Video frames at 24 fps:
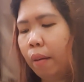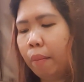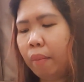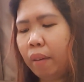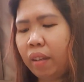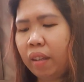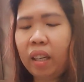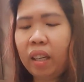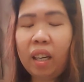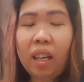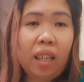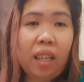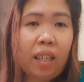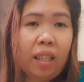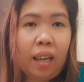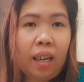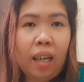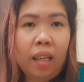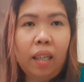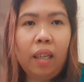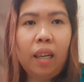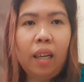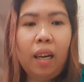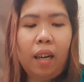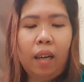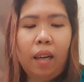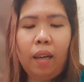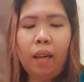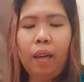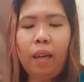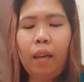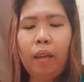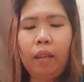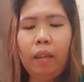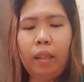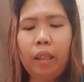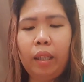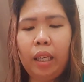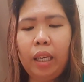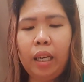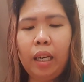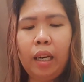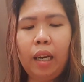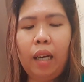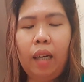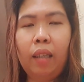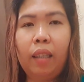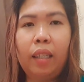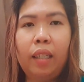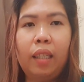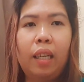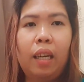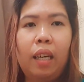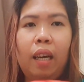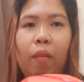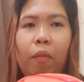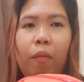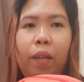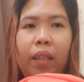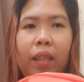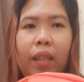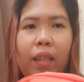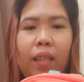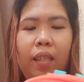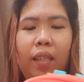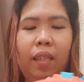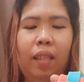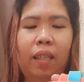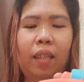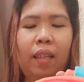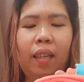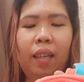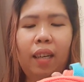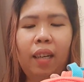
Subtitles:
But then, I decided na hindi na lang kasi I want this.